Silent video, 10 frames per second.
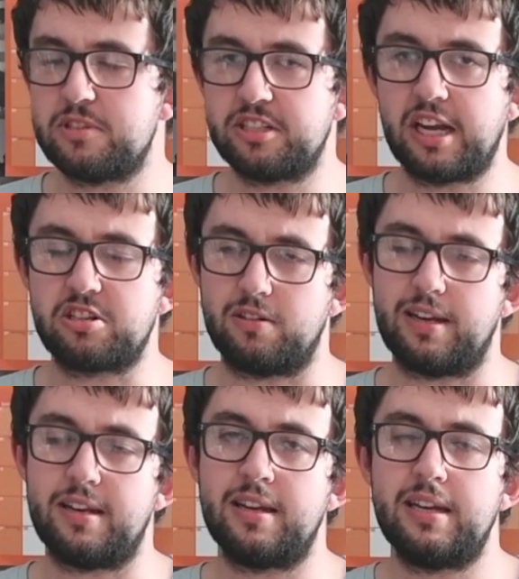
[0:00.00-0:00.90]

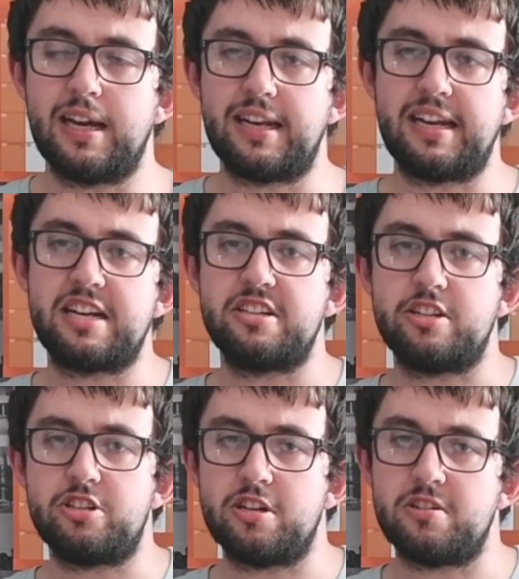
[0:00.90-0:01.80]
scheduling and then actually
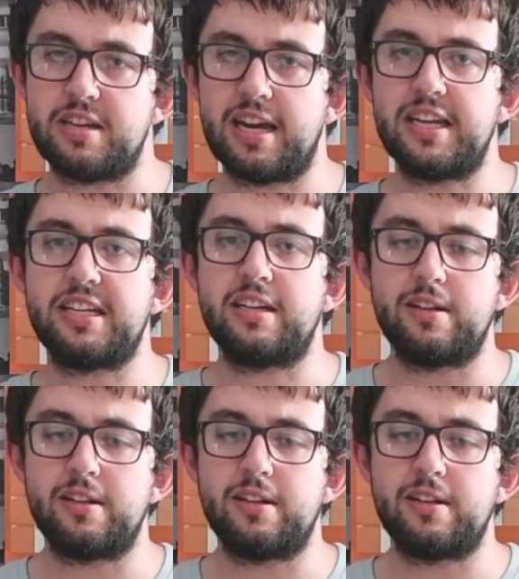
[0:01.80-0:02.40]
choose a,